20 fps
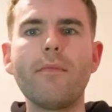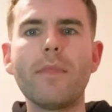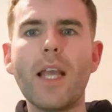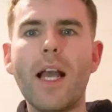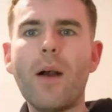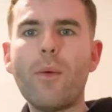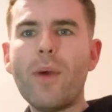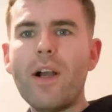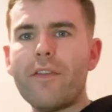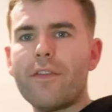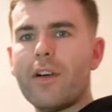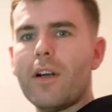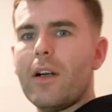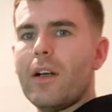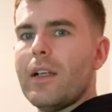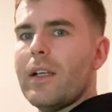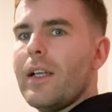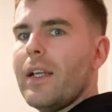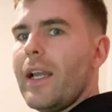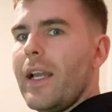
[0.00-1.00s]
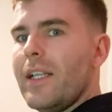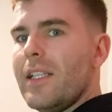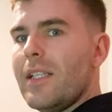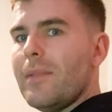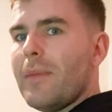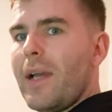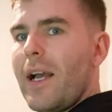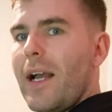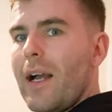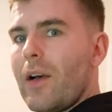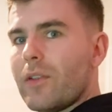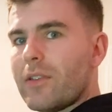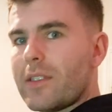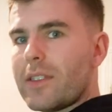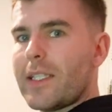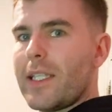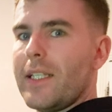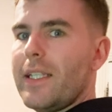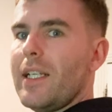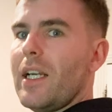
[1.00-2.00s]
However, it didn't matter how
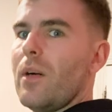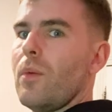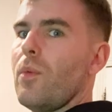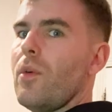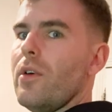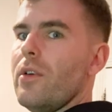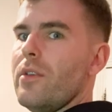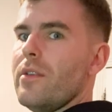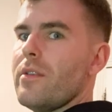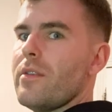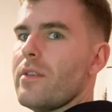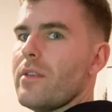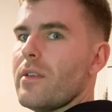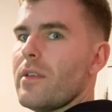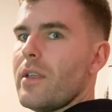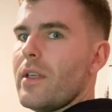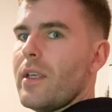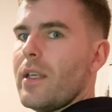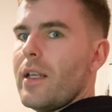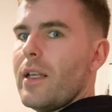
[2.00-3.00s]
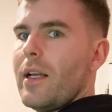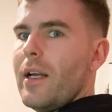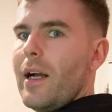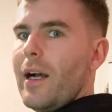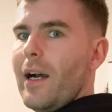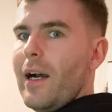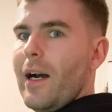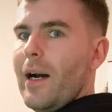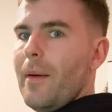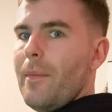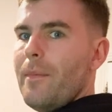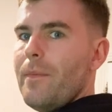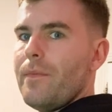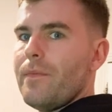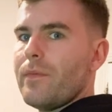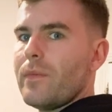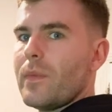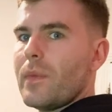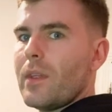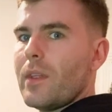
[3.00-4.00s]
skinny I was,
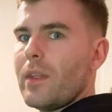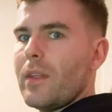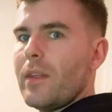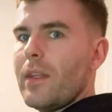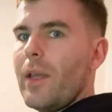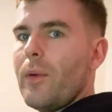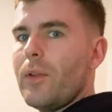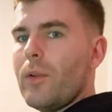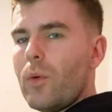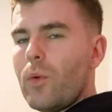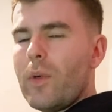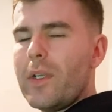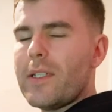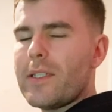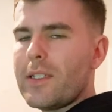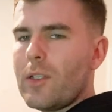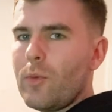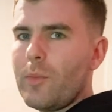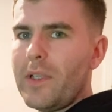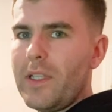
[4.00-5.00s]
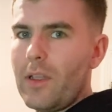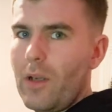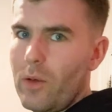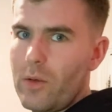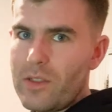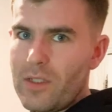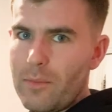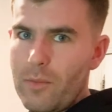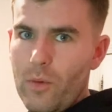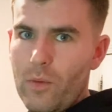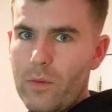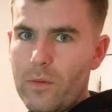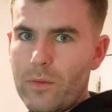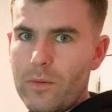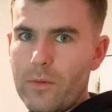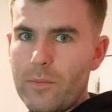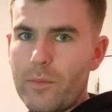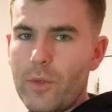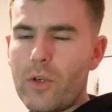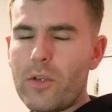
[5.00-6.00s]
um, it would always still be noticeable
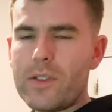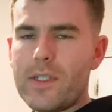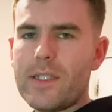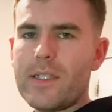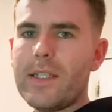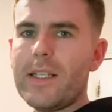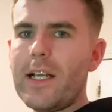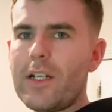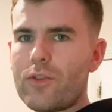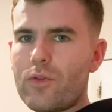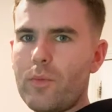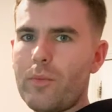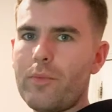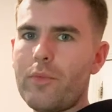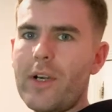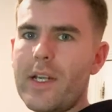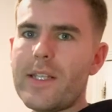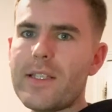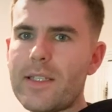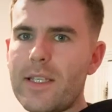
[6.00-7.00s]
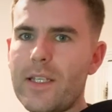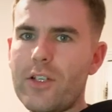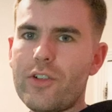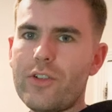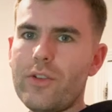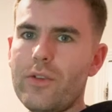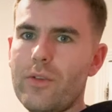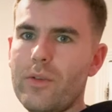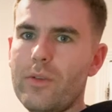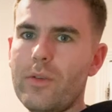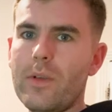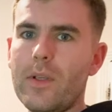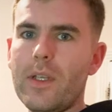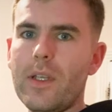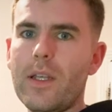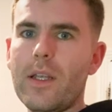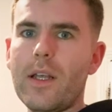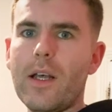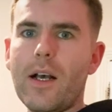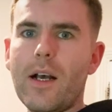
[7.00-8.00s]
because it's the actual breast tissue
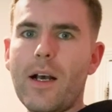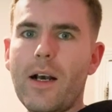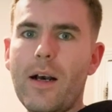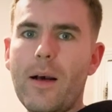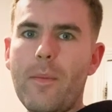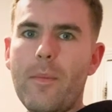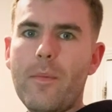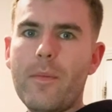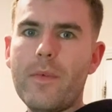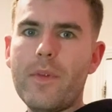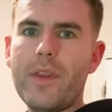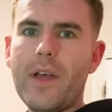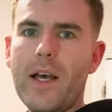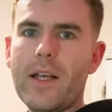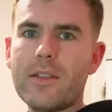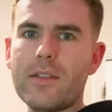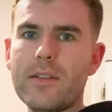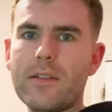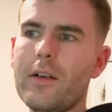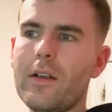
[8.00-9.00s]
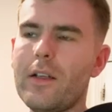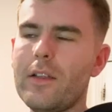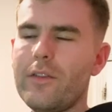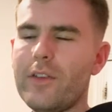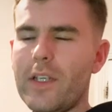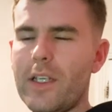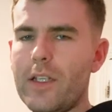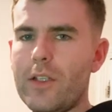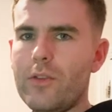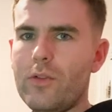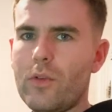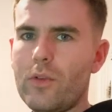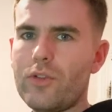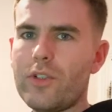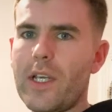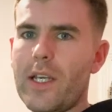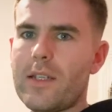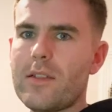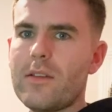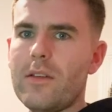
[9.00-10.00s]
um, that's kind of in your
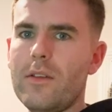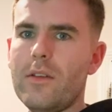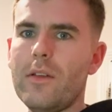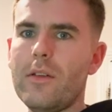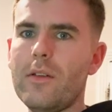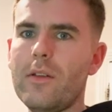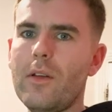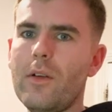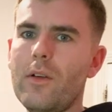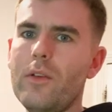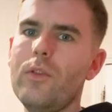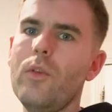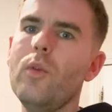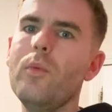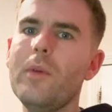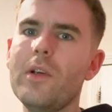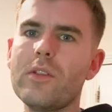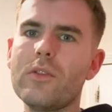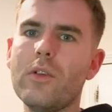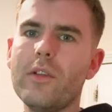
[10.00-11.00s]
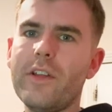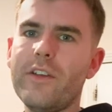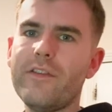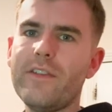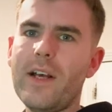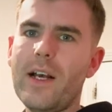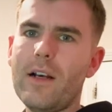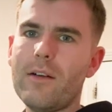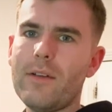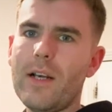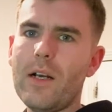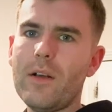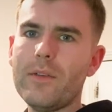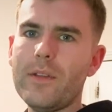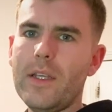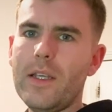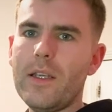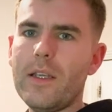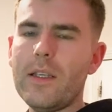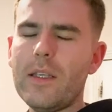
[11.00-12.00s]
chest and almost not the fat around
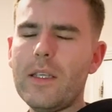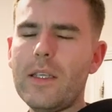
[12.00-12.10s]
it.